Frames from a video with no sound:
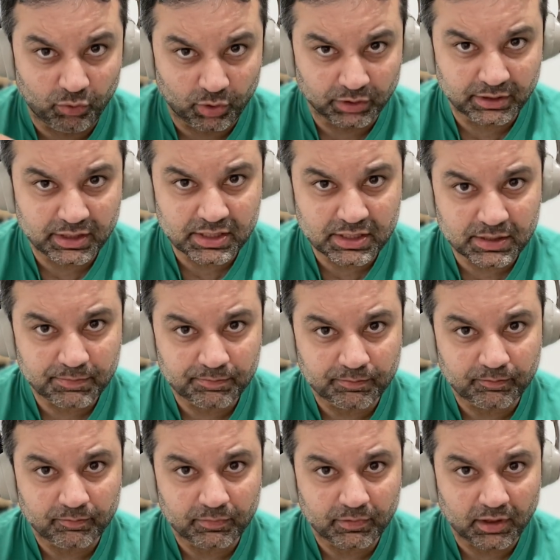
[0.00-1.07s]
for this,
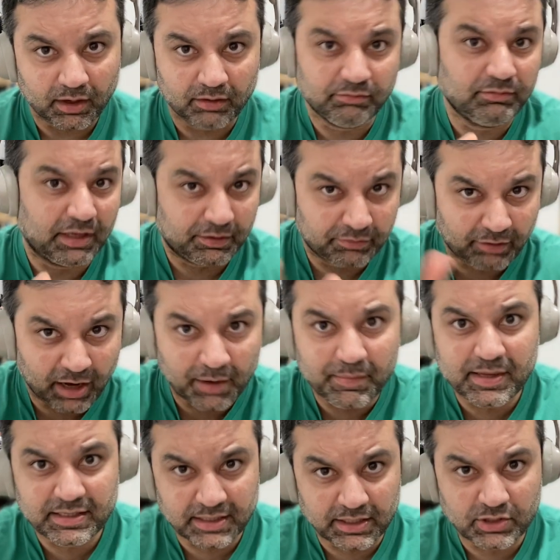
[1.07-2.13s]
like
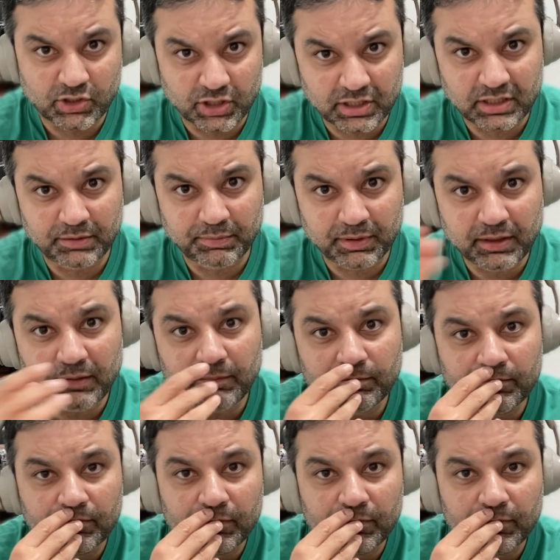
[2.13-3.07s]
Firebase and GCP.